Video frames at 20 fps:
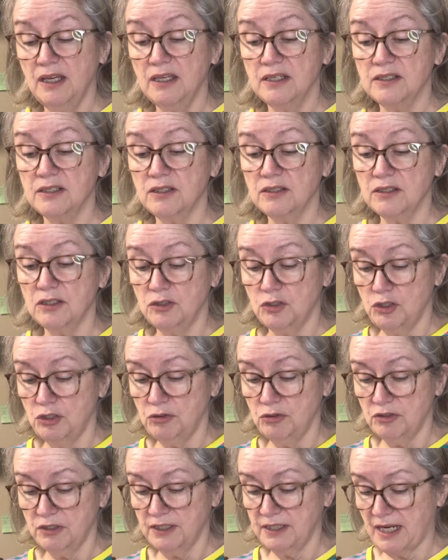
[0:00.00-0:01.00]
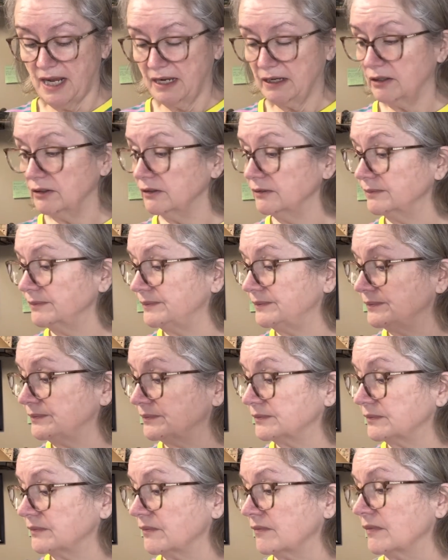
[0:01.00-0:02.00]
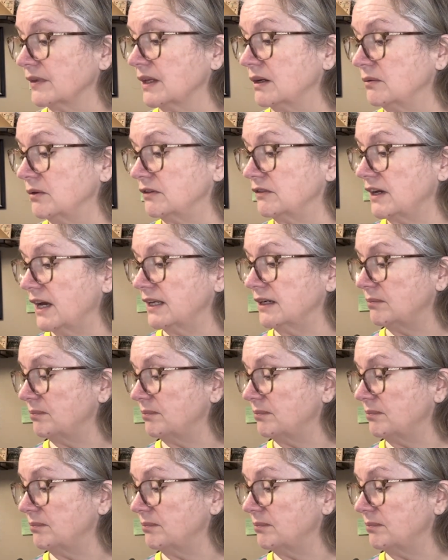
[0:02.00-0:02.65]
So it's a junior stacker. We've got the